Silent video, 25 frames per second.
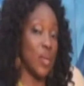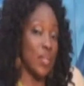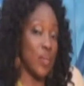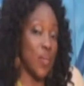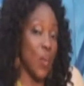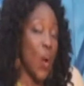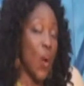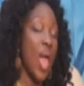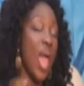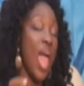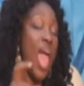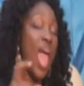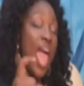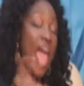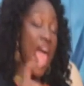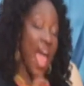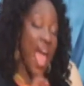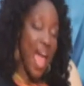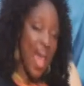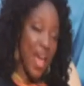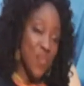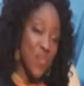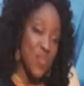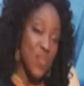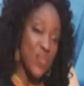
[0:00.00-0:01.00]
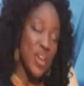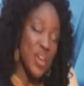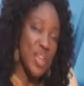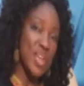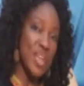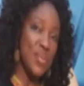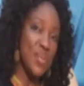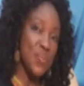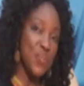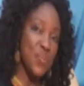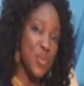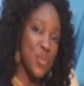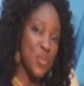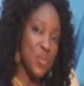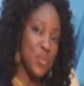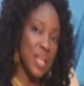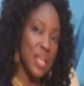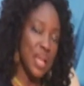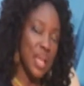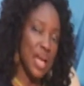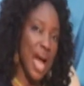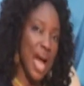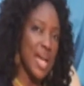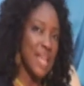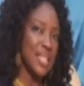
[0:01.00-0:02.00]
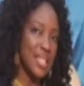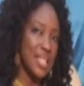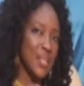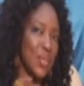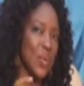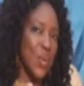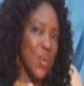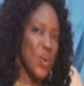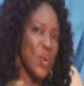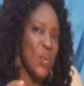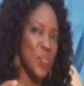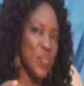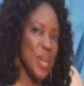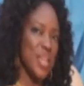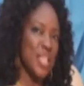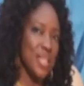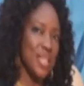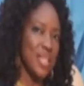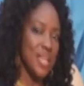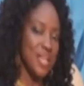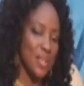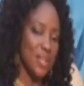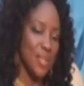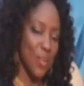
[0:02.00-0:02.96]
So every music has its own message.